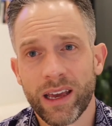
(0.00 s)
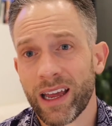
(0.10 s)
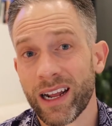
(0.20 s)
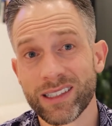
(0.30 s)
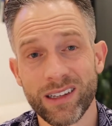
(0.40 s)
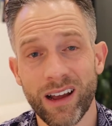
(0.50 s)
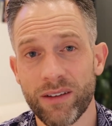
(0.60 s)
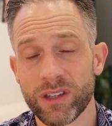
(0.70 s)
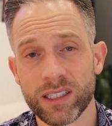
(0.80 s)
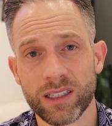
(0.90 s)
and I still
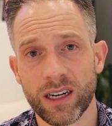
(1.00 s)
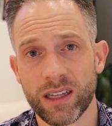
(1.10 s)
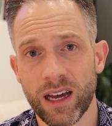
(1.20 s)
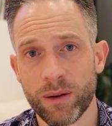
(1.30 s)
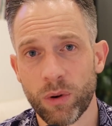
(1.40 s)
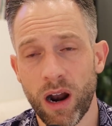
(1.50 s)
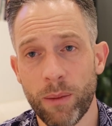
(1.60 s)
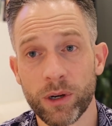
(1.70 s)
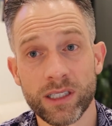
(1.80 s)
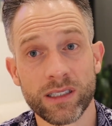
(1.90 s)
have this on a lot of
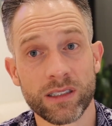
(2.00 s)
properties.